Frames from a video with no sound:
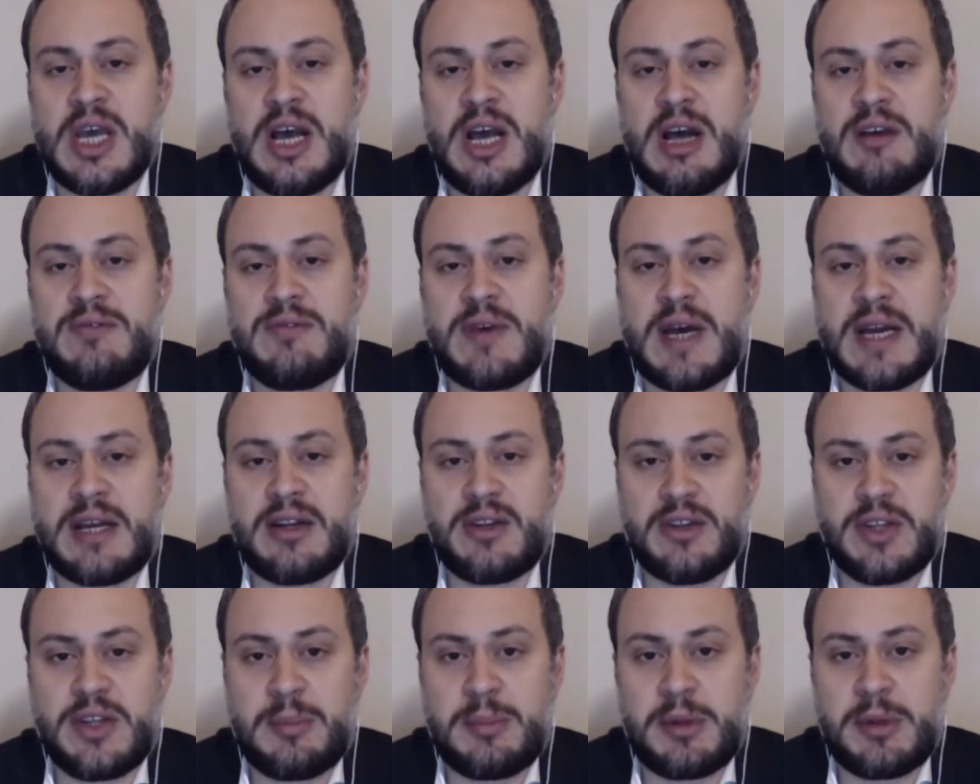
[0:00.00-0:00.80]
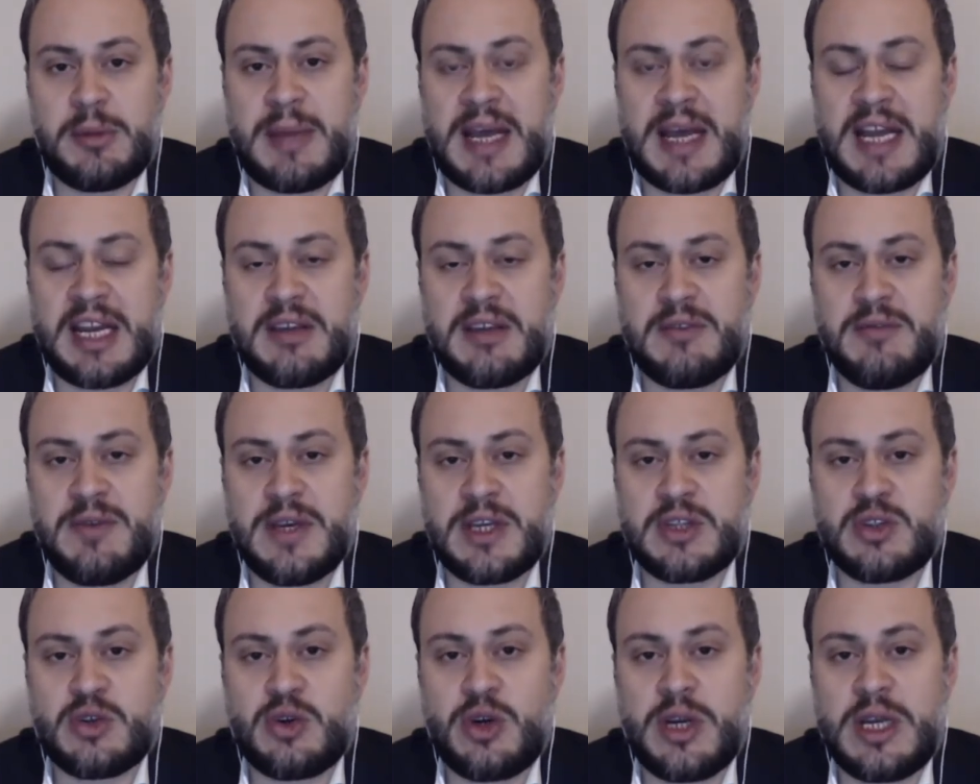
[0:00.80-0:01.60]
a final diplomatic
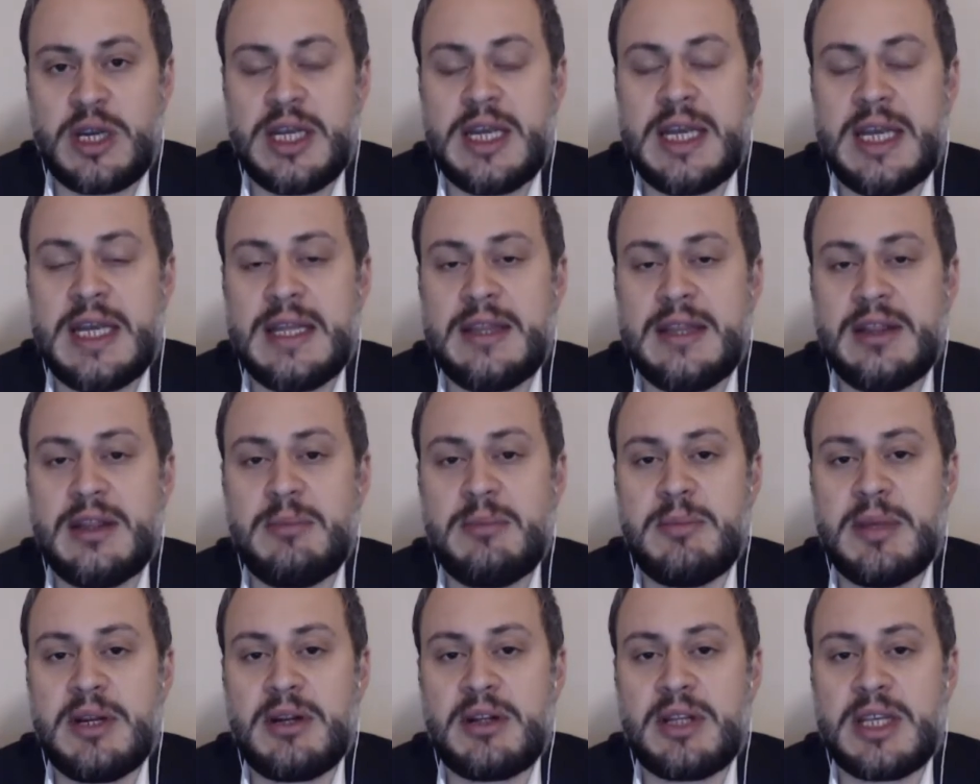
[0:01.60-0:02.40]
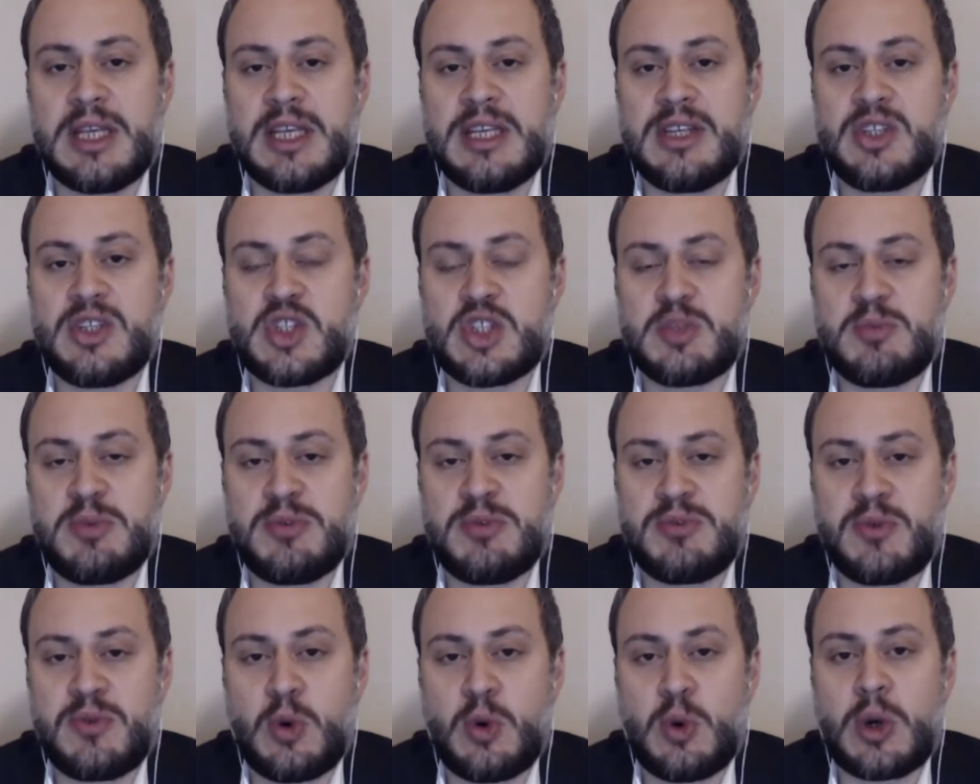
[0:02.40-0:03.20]
victory in the Middle East
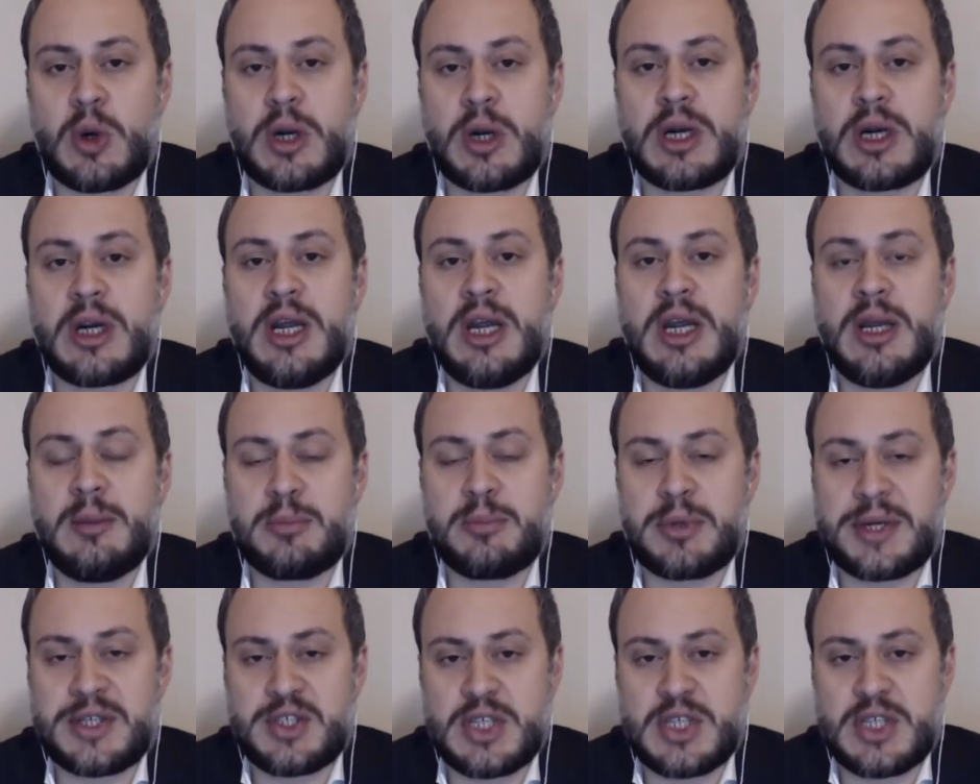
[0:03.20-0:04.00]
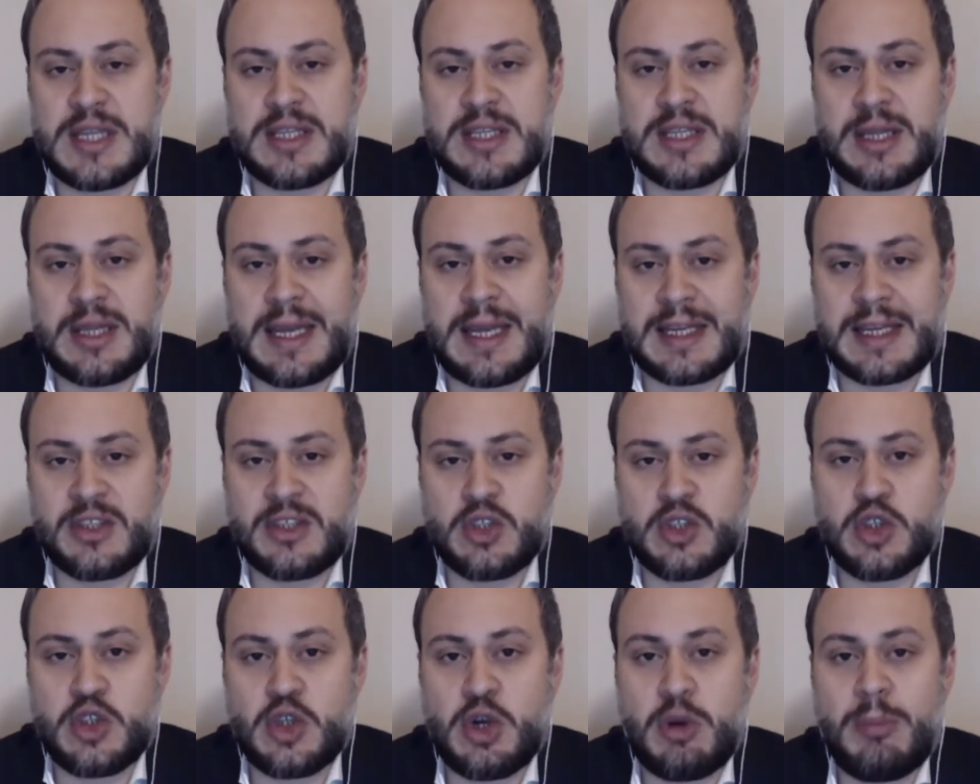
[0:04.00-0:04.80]
before President-elect
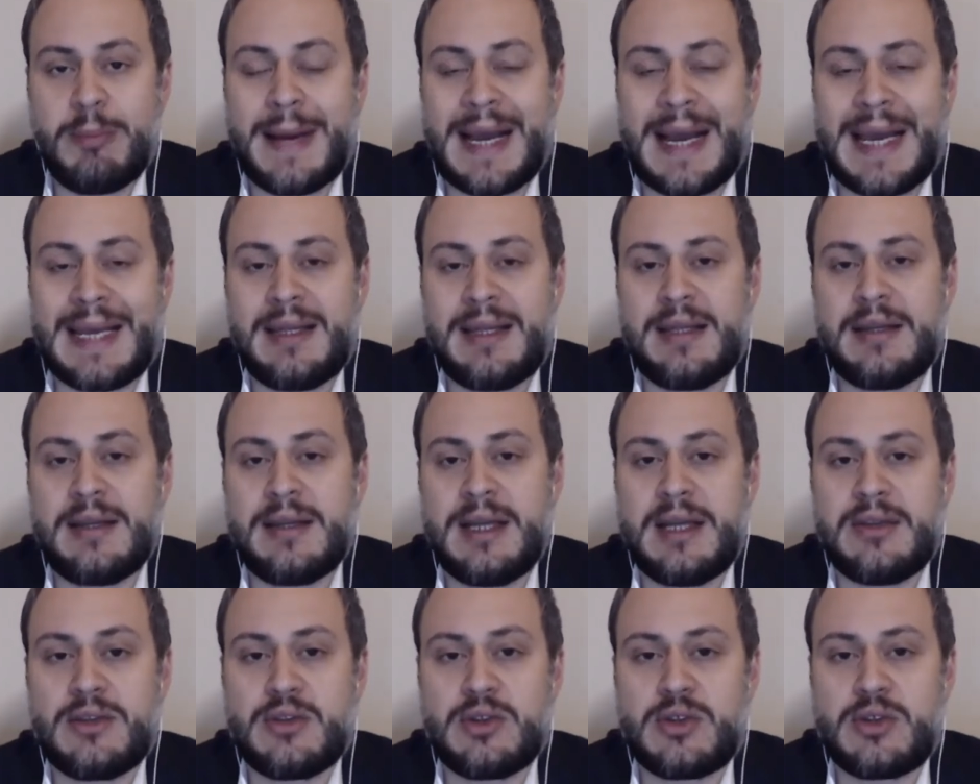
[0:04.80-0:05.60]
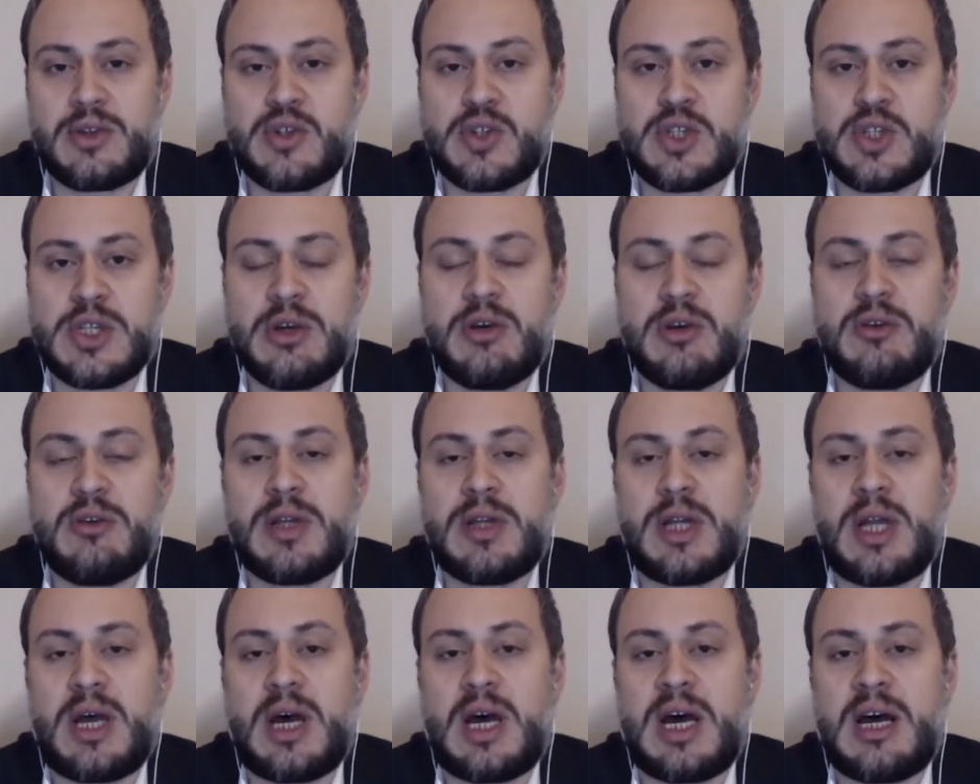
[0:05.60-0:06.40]
Joe Biden enters the
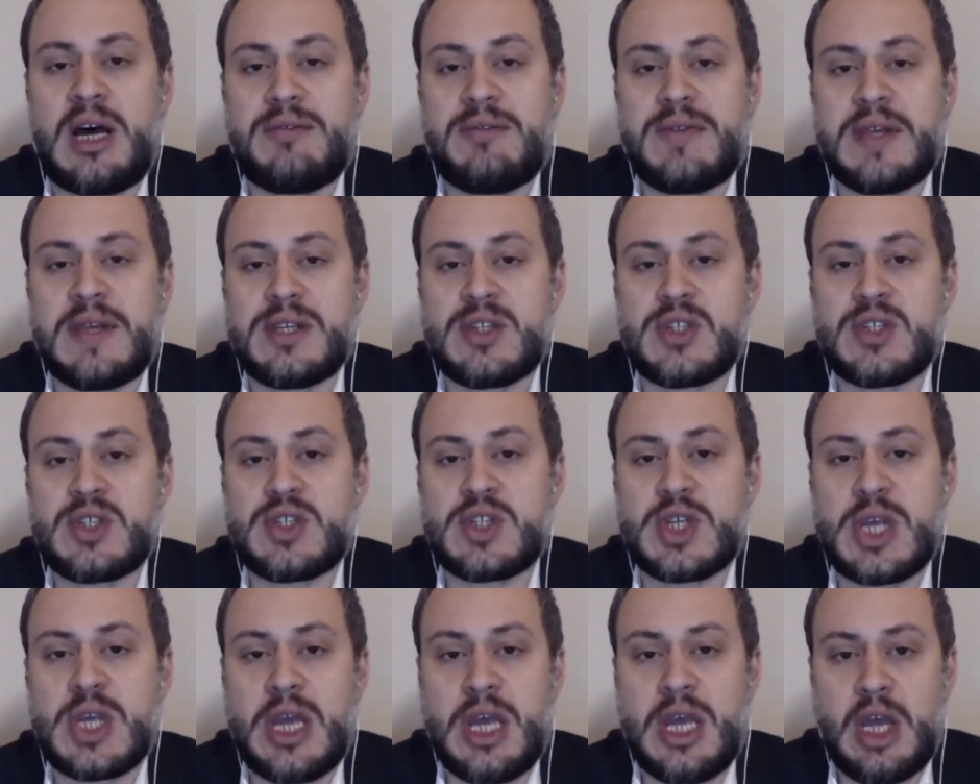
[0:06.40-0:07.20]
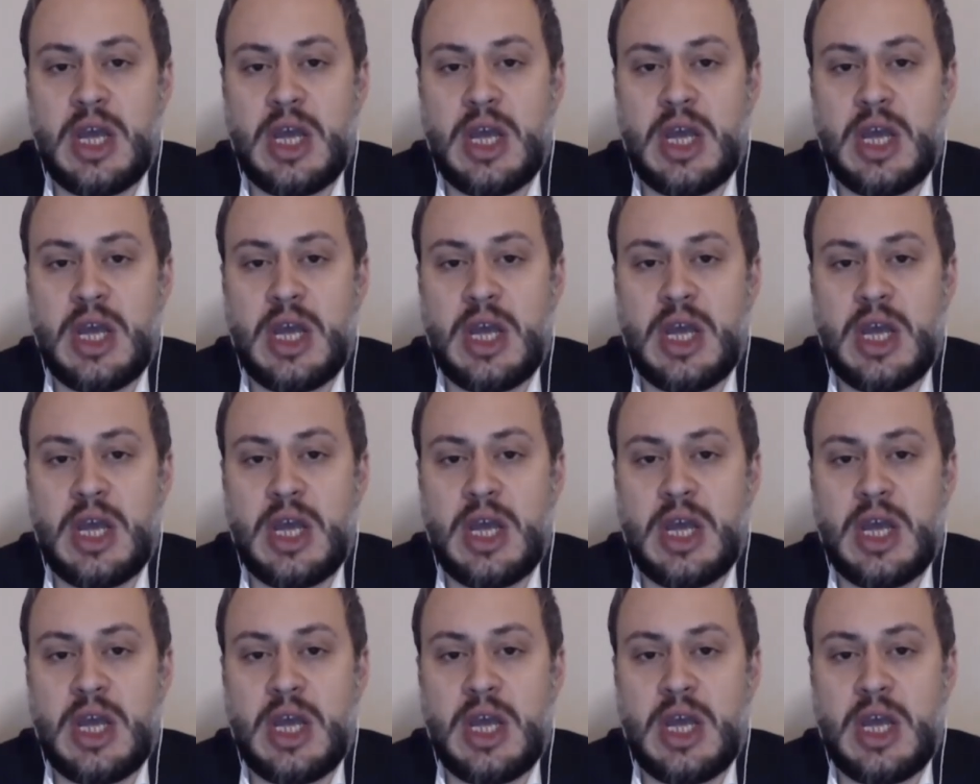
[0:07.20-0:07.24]
Oval Office.